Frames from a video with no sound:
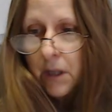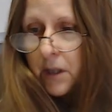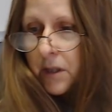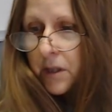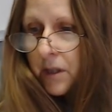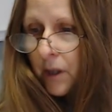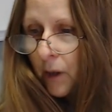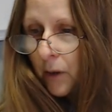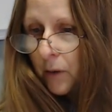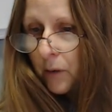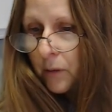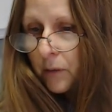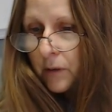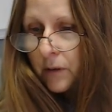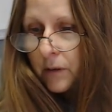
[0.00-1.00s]
So,
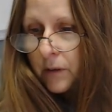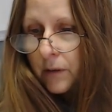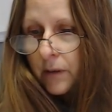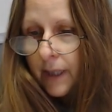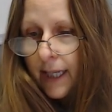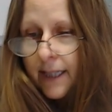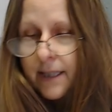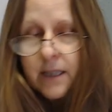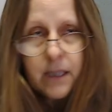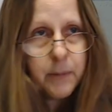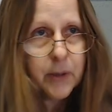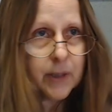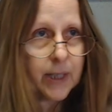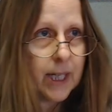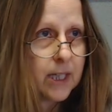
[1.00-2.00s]

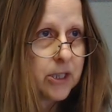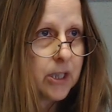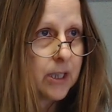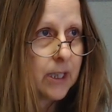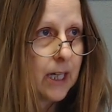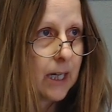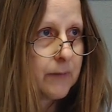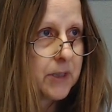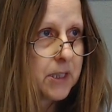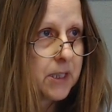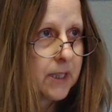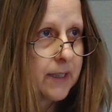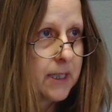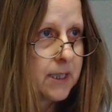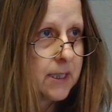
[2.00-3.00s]
excommunication, obviously,
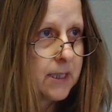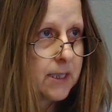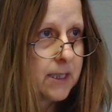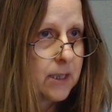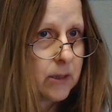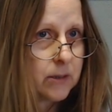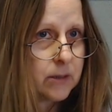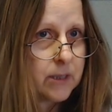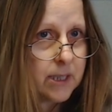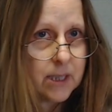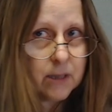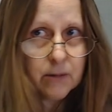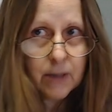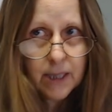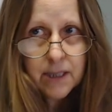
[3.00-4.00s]
they didn't seal,
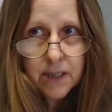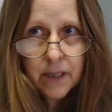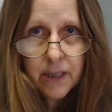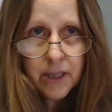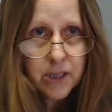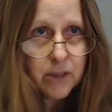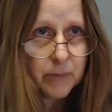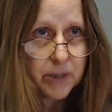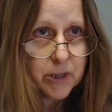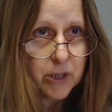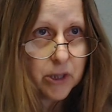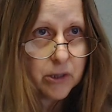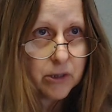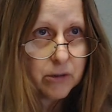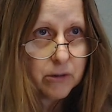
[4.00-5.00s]
seek reconciliation with the
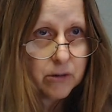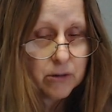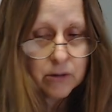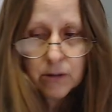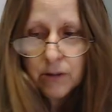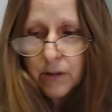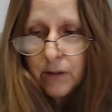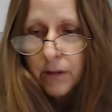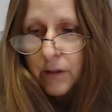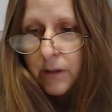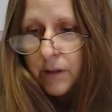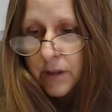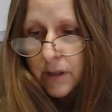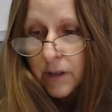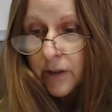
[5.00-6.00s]
church
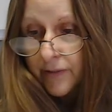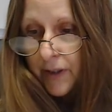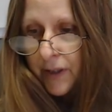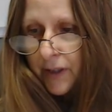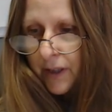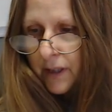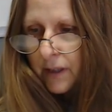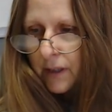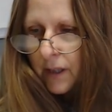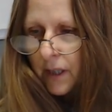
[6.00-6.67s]
till the very end.